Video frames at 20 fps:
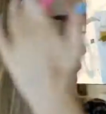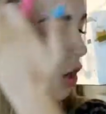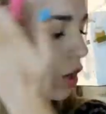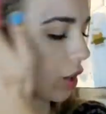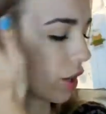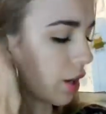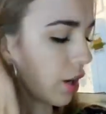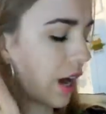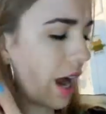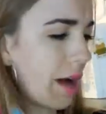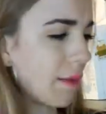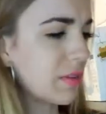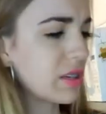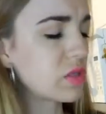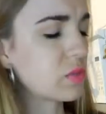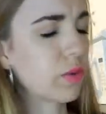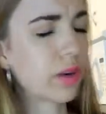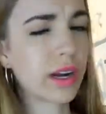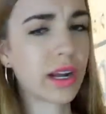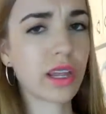Earlier I
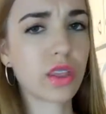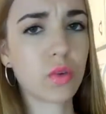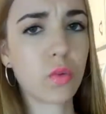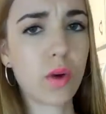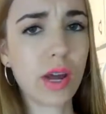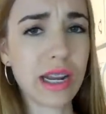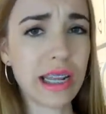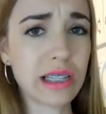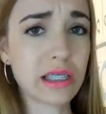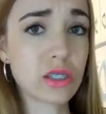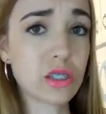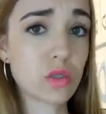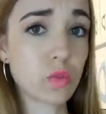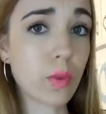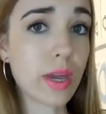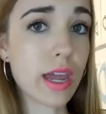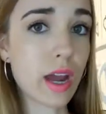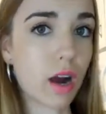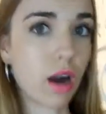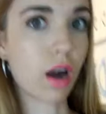was wearing the one in
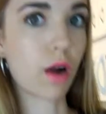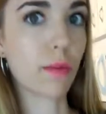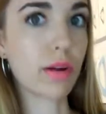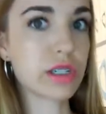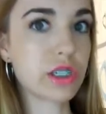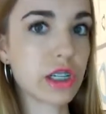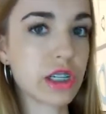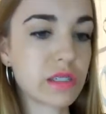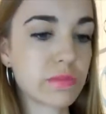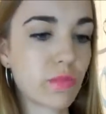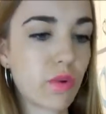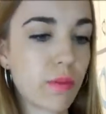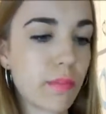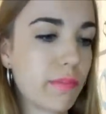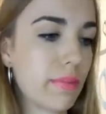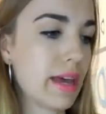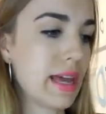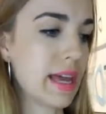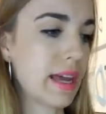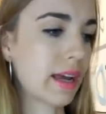Sweetheart, which is more
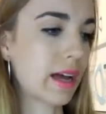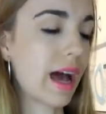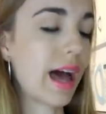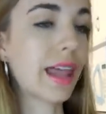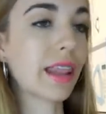pink.